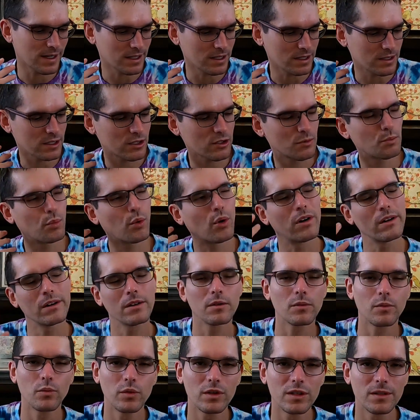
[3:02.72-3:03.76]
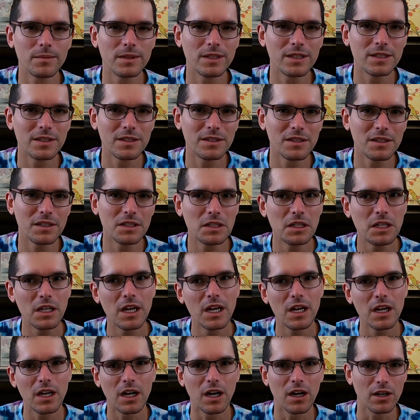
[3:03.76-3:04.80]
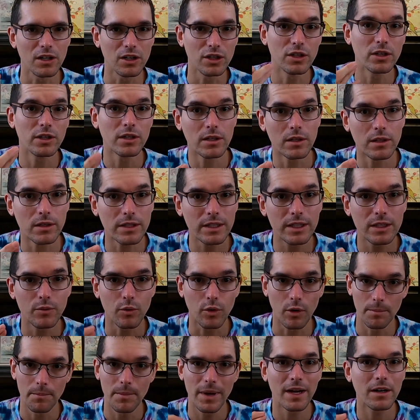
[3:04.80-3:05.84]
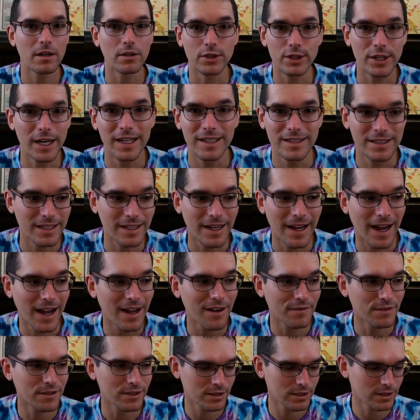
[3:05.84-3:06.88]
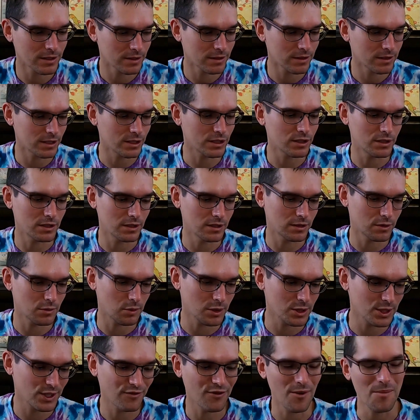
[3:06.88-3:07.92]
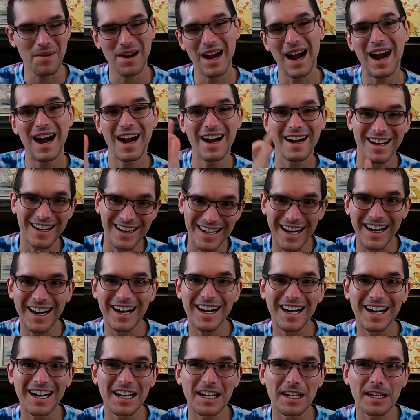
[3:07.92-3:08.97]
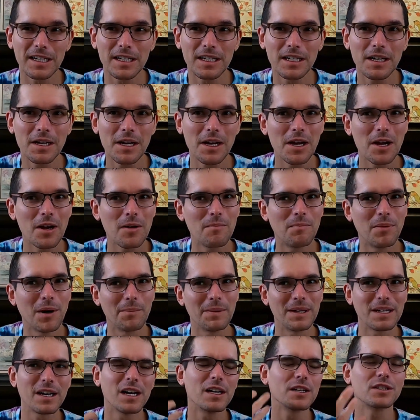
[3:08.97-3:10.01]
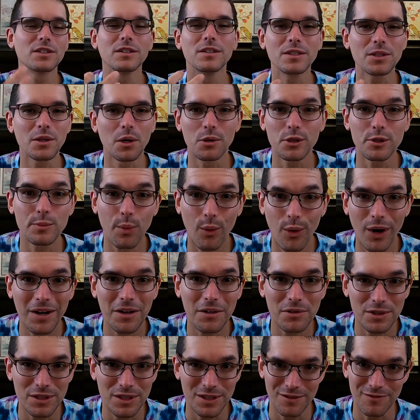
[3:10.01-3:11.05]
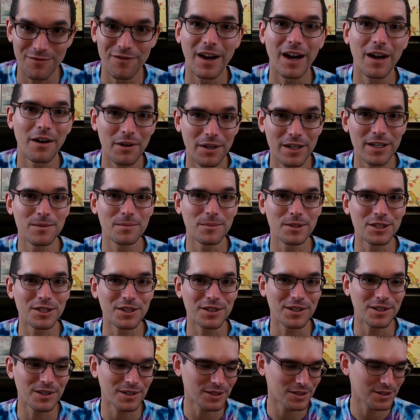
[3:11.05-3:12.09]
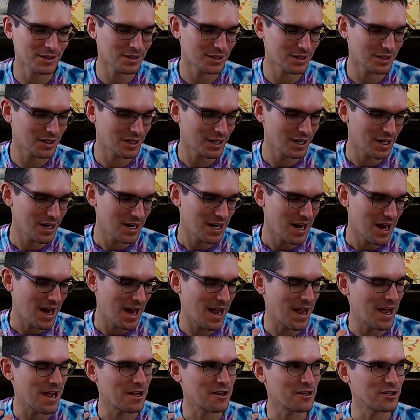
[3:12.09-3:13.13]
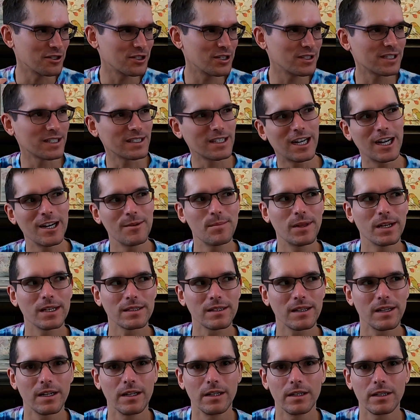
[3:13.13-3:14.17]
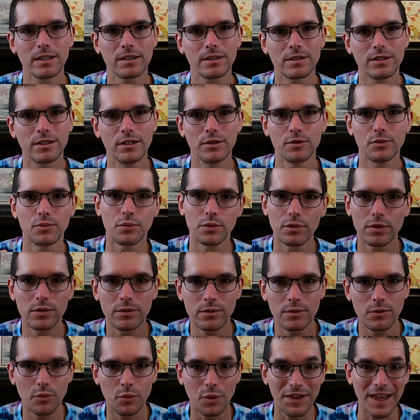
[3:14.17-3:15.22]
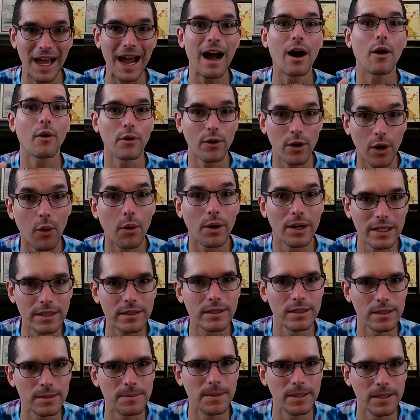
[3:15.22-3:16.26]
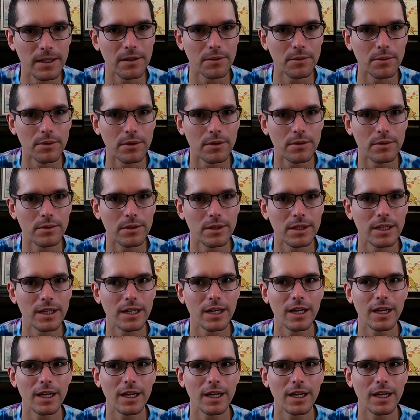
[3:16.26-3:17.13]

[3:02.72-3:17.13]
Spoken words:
like a spoiled woman, good looking, where men are chasing after her and she's switching from guy to guy. But because she's so spoiled, she's very immature. And she's a type that's like, she's rude without knowing she's being rude.